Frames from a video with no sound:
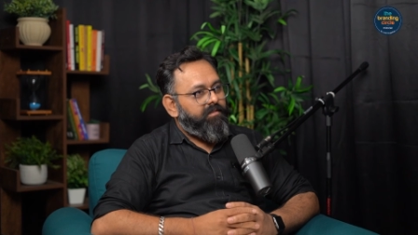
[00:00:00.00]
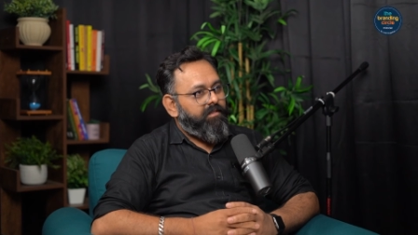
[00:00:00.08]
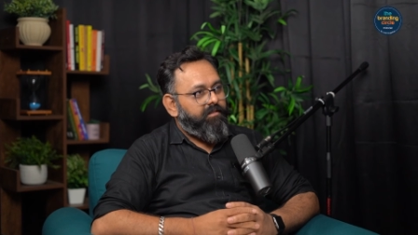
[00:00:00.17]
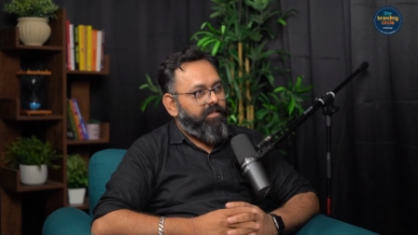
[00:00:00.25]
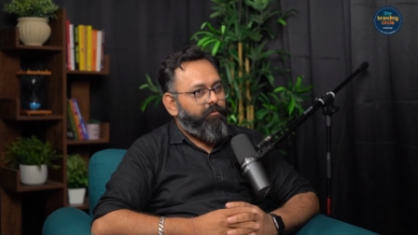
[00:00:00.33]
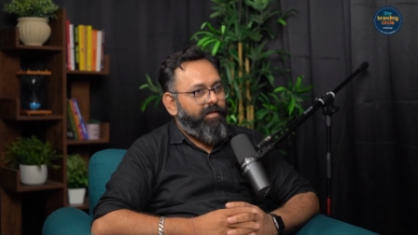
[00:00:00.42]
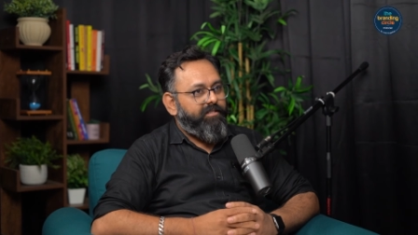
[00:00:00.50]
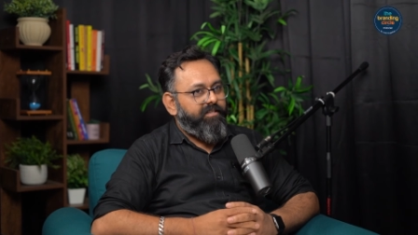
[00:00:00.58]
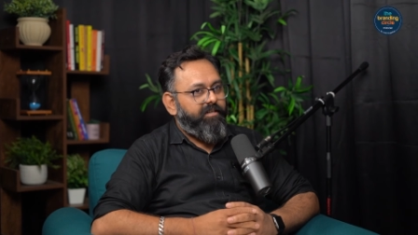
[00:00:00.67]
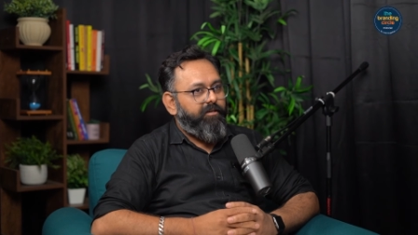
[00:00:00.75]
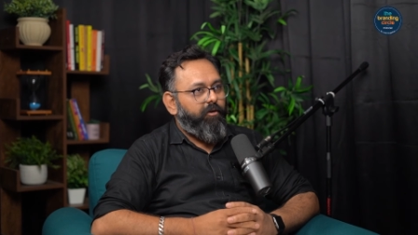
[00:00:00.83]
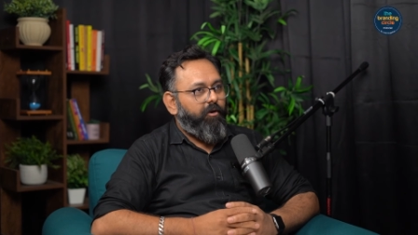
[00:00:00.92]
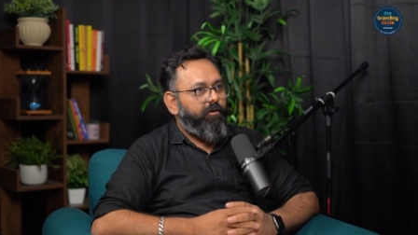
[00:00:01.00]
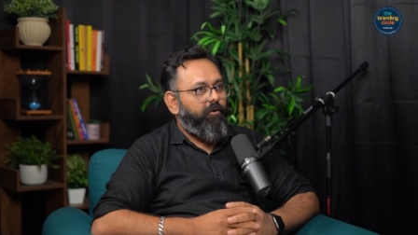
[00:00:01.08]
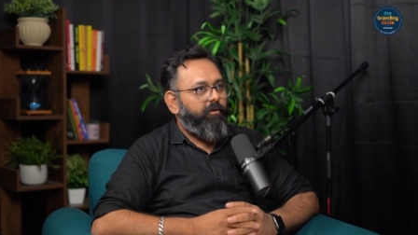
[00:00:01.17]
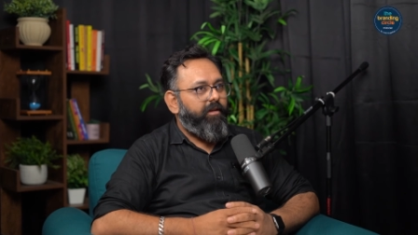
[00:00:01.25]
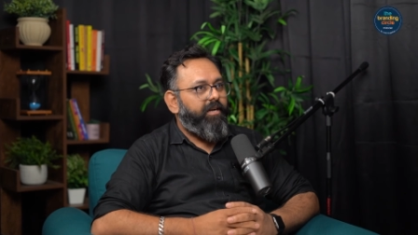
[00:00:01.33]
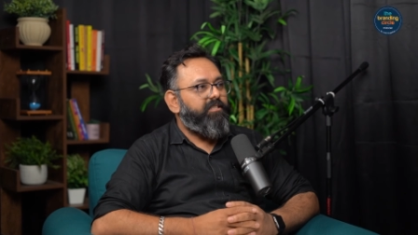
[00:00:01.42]
That's why I said not
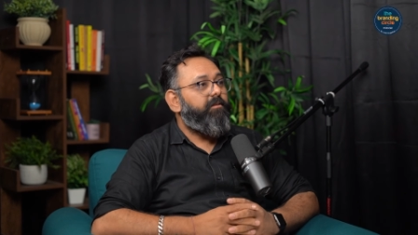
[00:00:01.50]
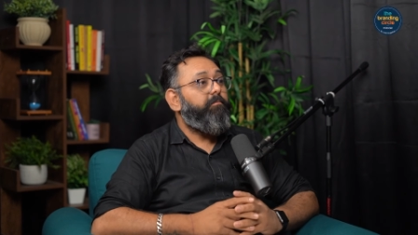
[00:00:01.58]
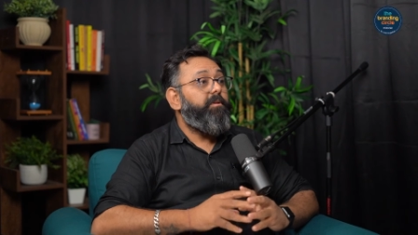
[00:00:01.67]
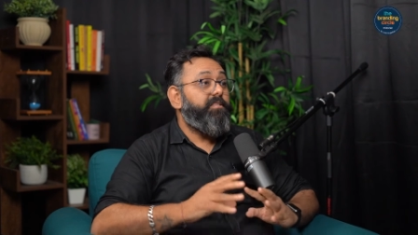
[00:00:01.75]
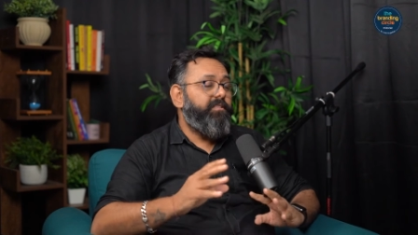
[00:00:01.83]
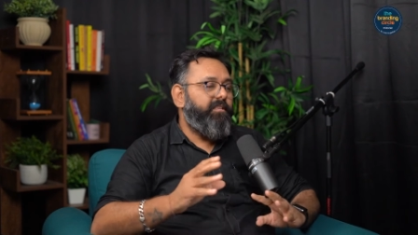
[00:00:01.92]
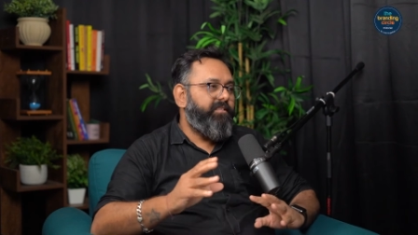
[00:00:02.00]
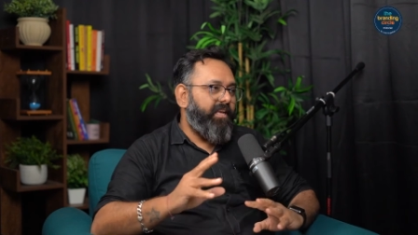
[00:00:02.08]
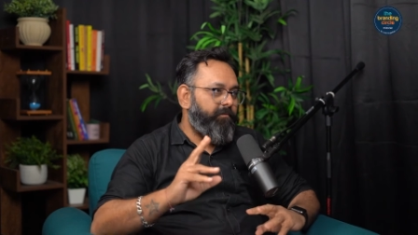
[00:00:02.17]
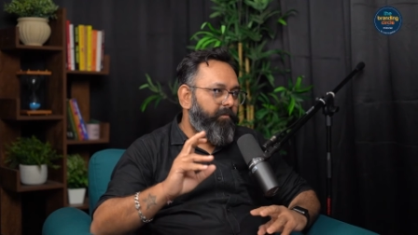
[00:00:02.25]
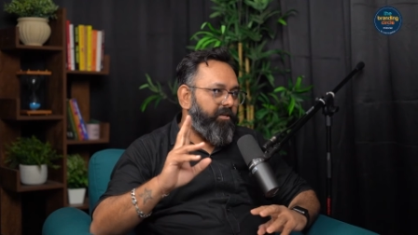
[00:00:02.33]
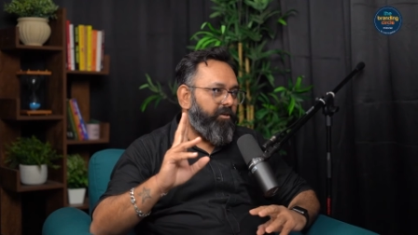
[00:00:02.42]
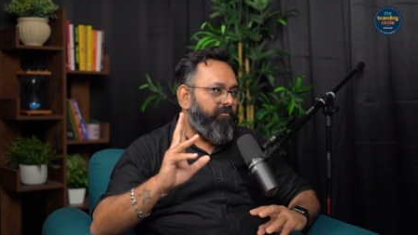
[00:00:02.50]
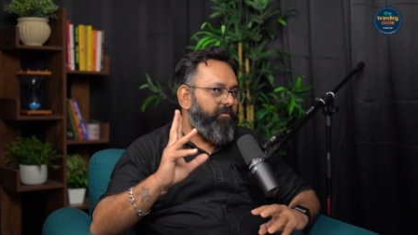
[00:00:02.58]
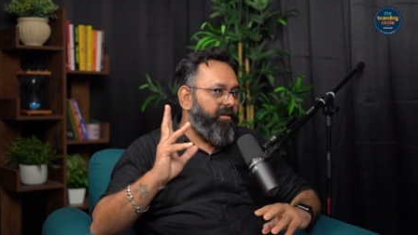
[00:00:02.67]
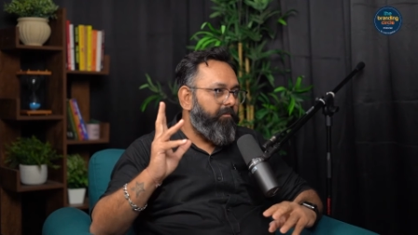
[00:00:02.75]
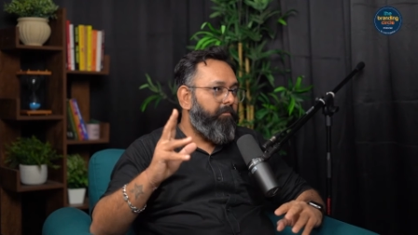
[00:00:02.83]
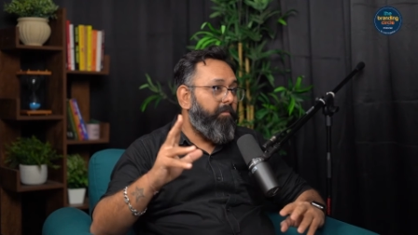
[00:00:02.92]
looking at the business aspect of
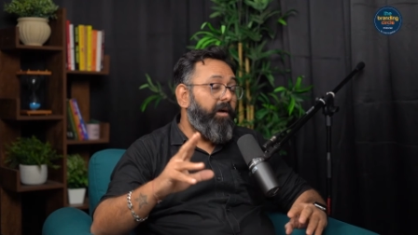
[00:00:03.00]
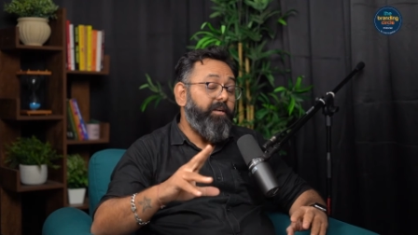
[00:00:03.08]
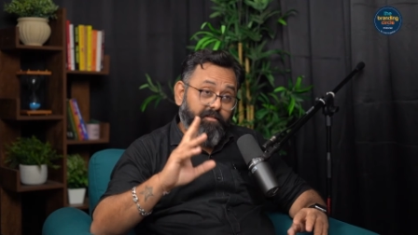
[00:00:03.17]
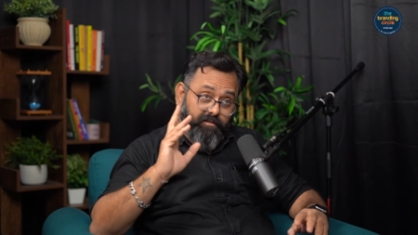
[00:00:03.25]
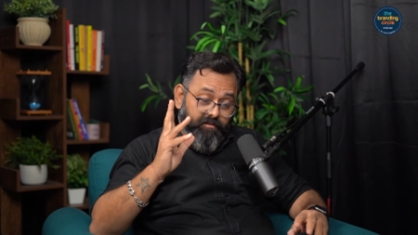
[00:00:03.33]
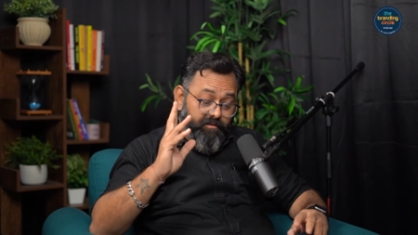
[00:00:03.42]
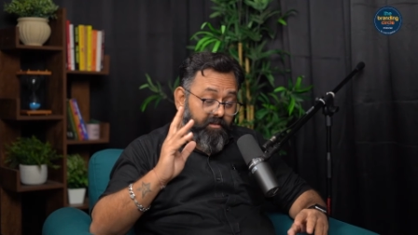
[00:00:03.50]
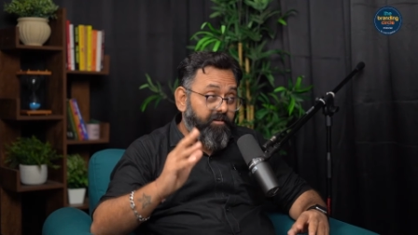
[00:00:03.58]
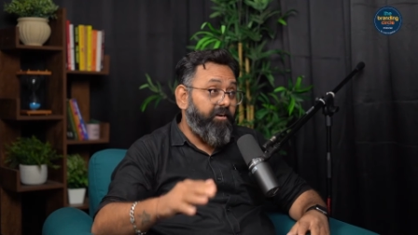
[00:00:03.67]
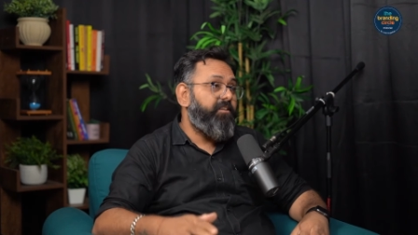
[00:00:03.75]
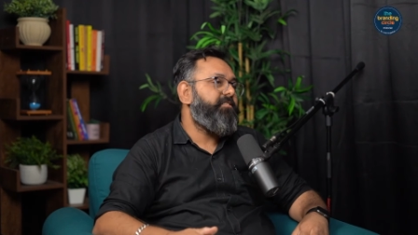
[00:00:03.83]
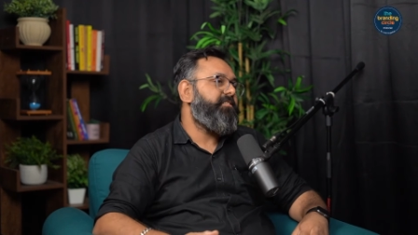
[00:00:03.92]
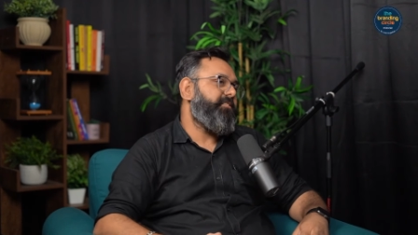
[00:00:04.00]
it, but the trust.